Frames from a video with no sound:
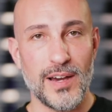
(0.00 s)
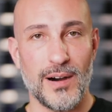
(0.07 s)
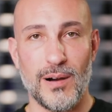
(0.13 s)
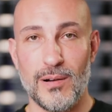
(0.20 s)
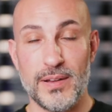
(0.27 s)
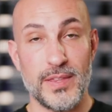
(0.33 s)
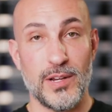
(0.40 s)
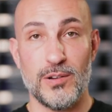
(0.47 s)

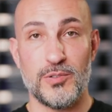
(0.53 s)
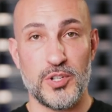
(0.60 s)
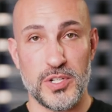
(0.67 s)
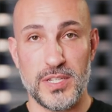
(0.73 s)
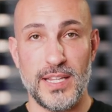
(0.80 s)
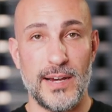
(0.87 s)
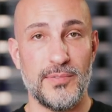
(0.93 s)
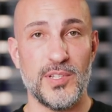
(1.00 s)
are in their
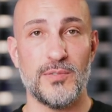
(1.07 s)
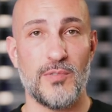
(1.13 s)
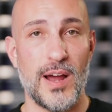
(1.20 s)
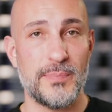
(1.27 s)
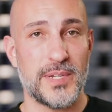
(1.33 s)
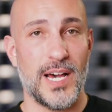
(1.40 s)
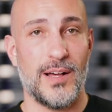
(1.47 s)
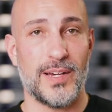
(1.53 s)
just level of
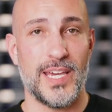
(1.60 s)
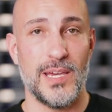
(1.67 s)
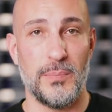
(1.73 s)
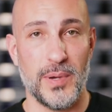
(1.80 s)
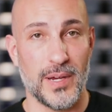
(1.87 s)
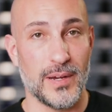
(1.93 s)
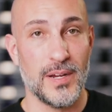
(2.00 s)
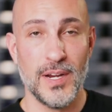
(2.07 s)
reptile
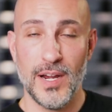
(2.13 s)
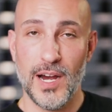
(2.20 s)
keeping.